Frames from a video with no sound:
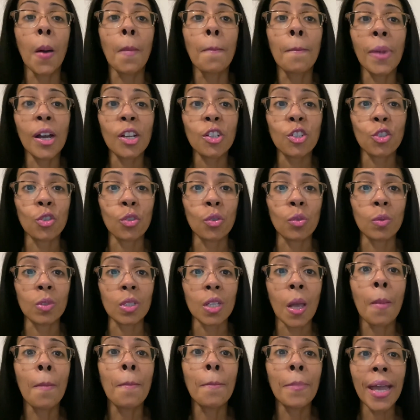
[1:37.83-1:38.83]

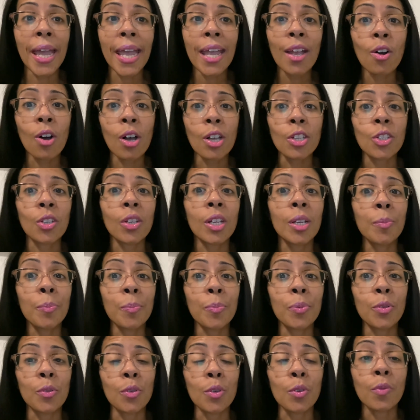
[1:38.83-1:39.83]
Mushrooms may also
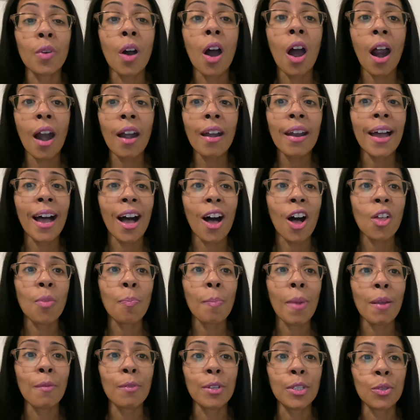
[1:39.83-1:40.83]
improve heart health
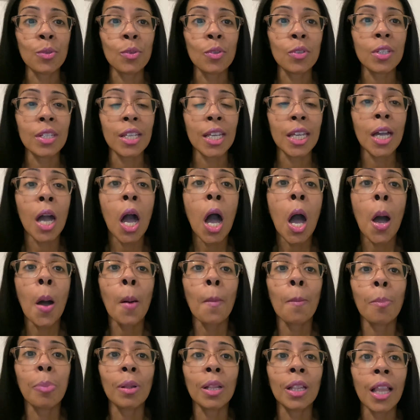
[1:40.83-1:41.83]
by reducing
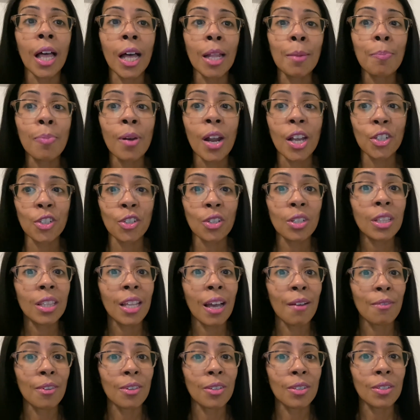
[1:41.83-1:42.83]
blood pressure
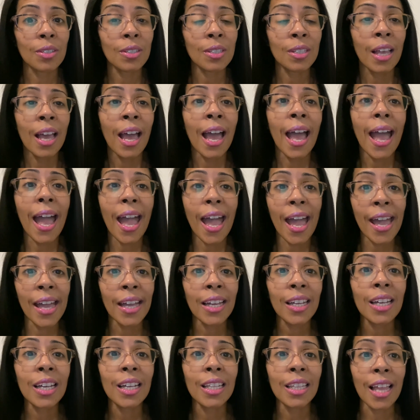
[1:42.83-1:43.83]
levels
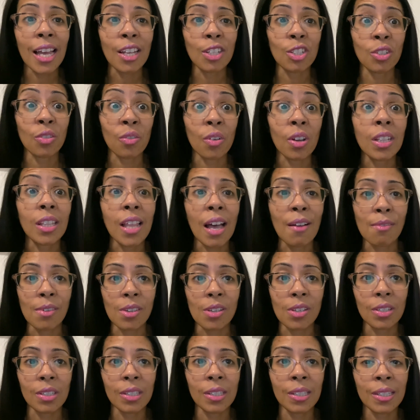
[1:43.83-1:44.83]
and cholesterol
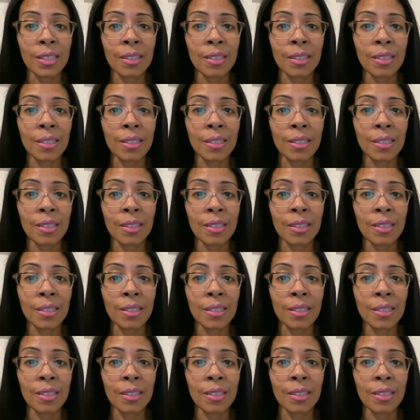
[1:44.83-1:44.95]
levels.